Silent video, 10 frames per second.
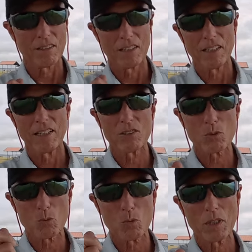
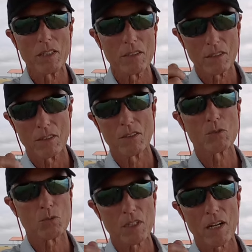let's wait
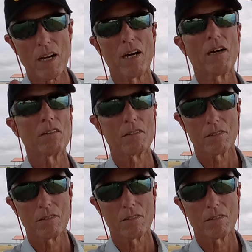this one out.